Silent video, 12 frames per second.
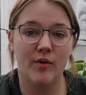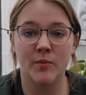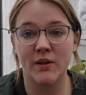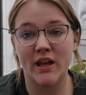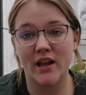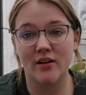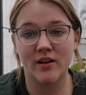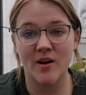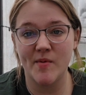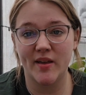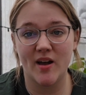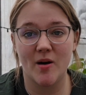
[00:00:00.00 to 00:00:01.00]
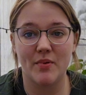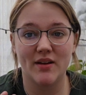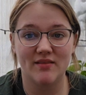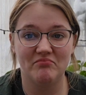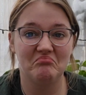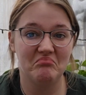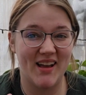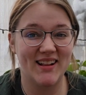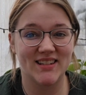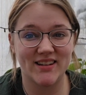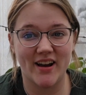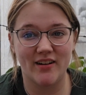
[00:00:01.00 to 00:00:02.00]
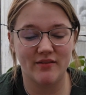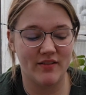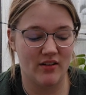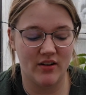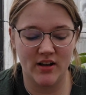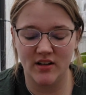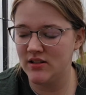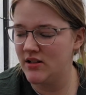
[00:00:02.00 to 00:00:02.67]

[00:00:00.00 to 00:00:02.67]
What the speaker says: from the air coming up inside of here,